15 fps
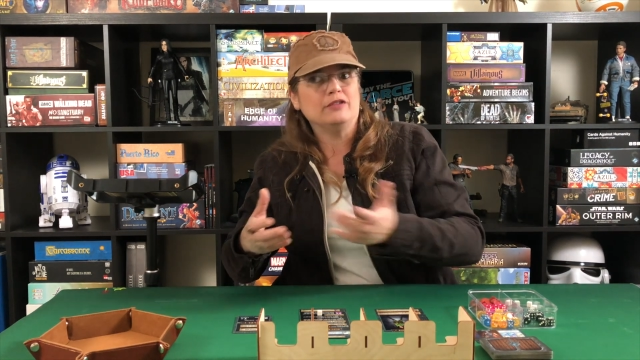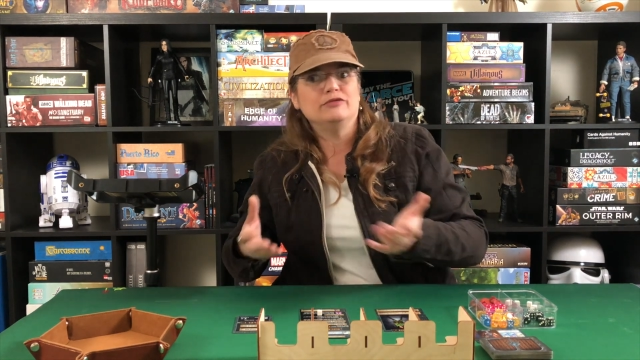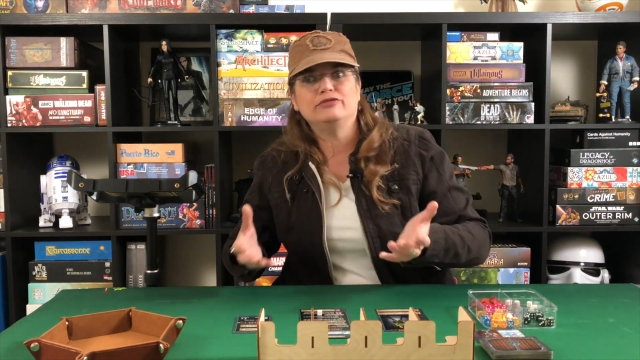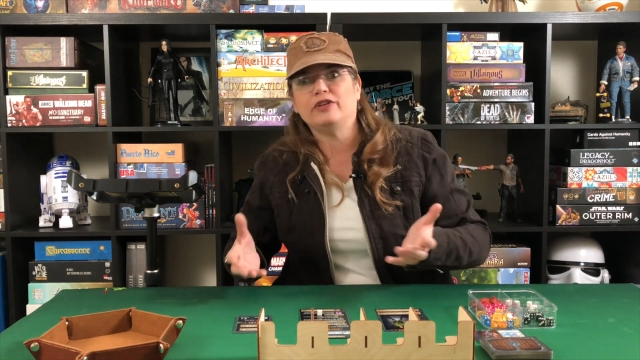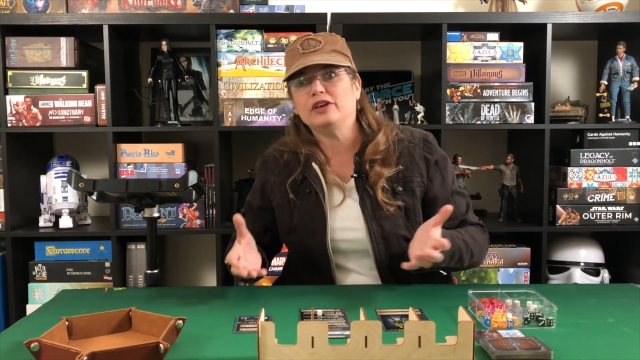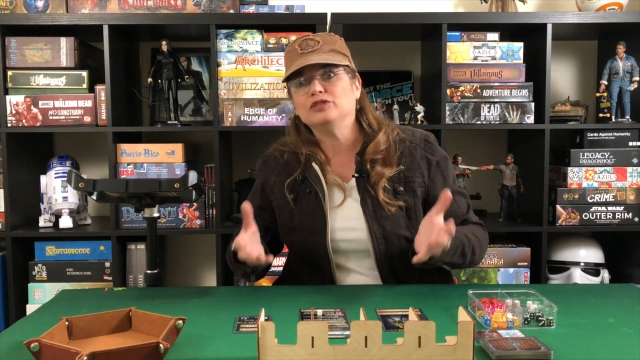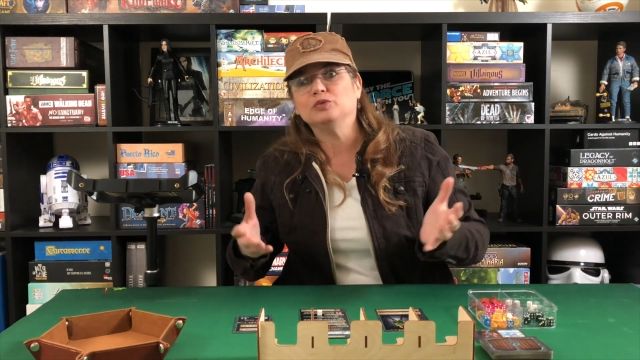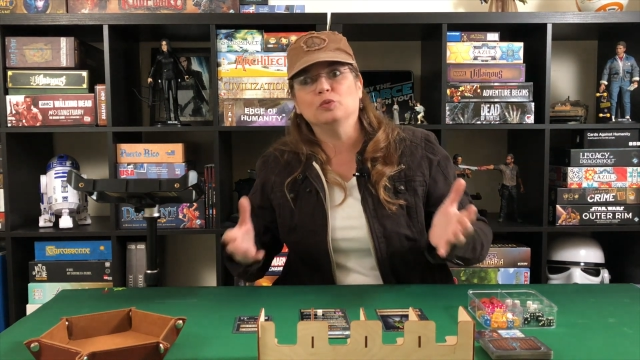and
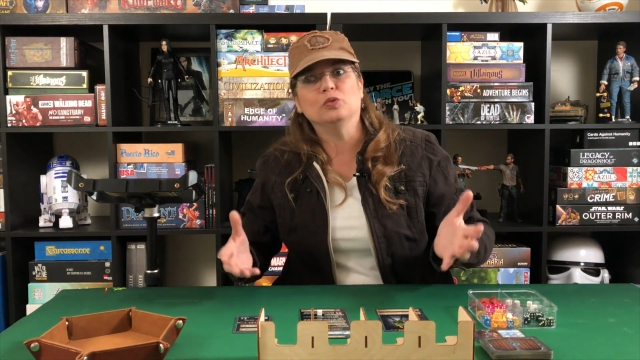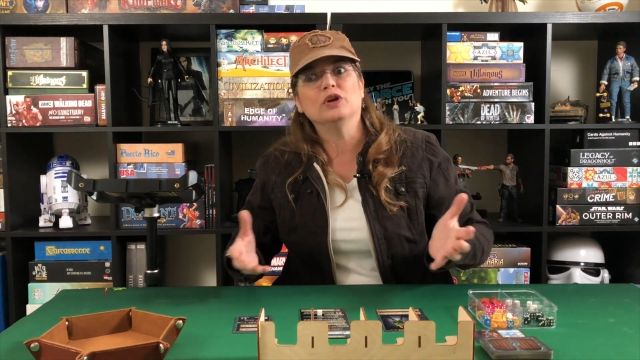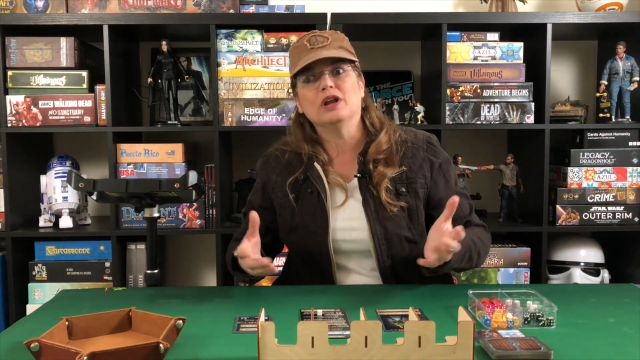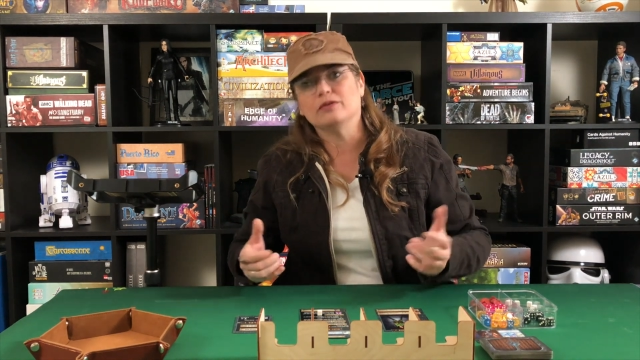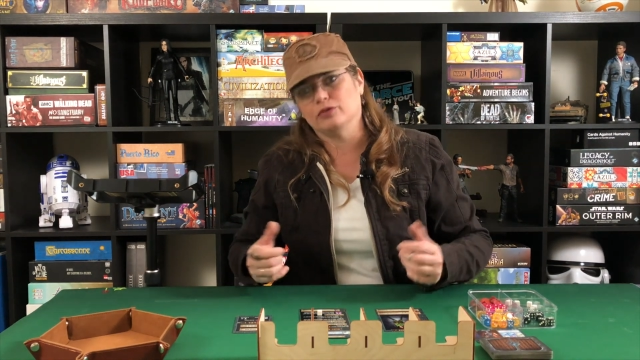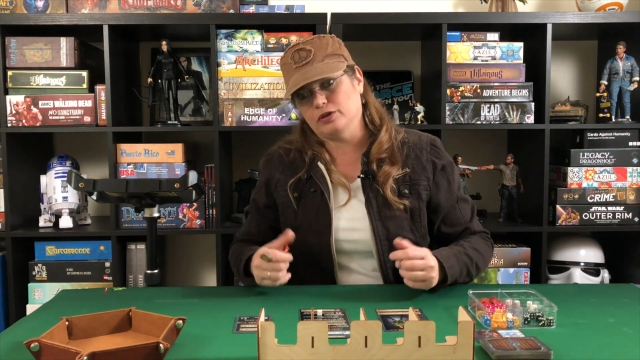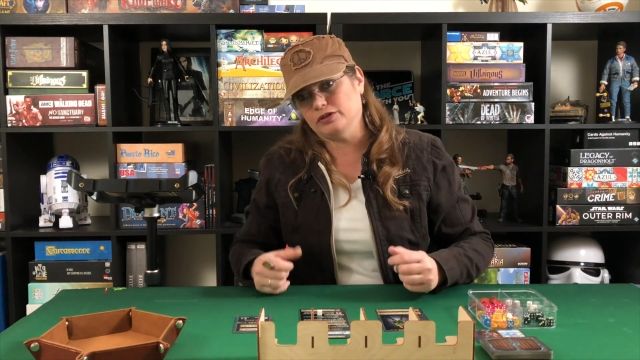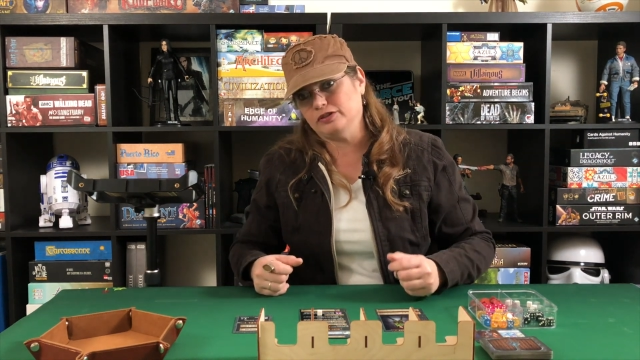face
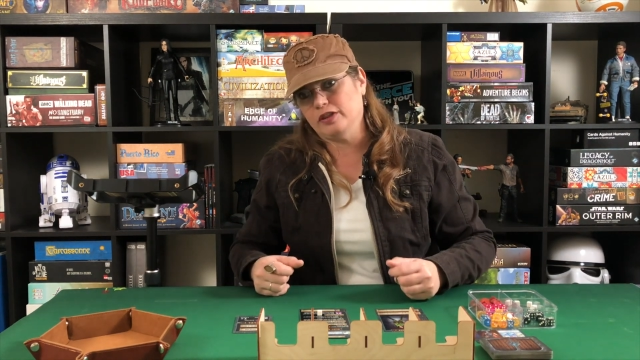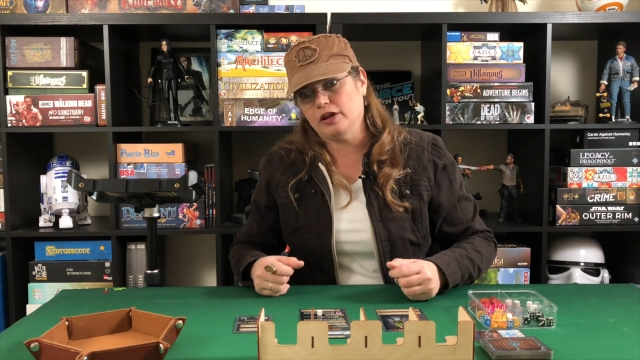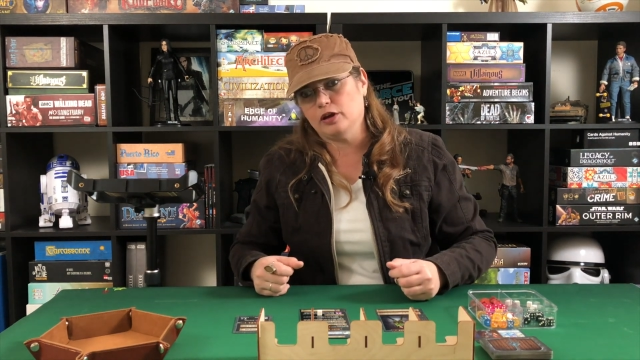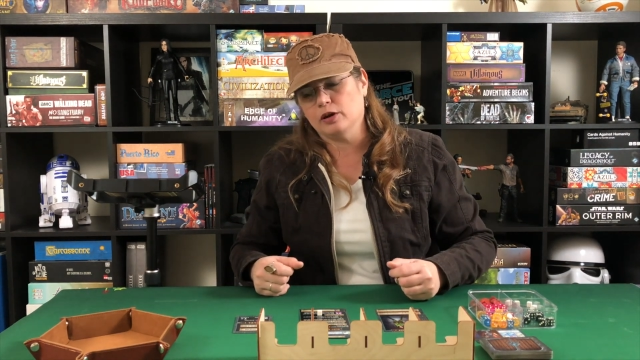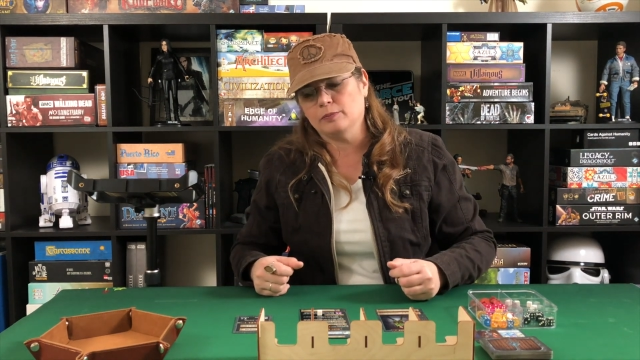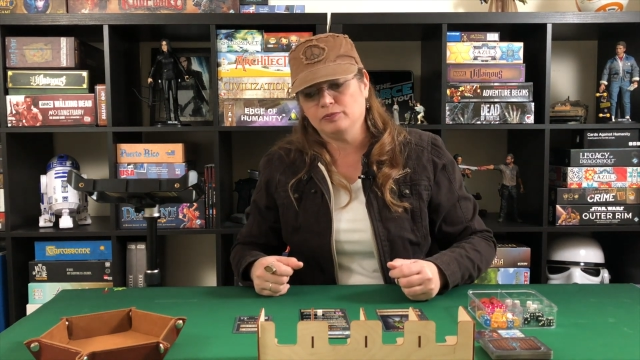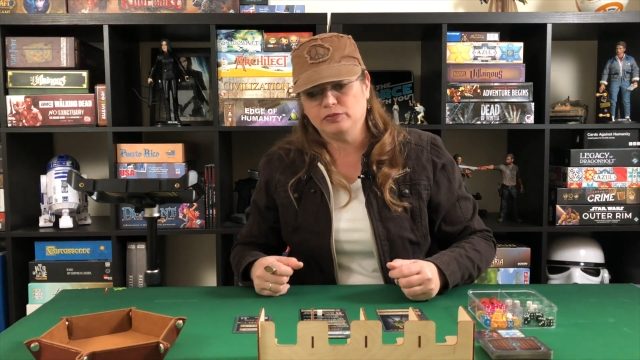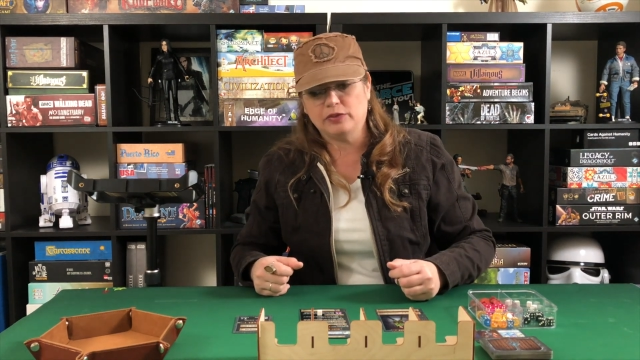whatever is
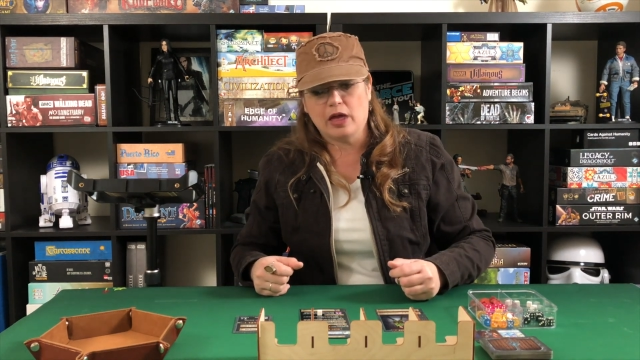there.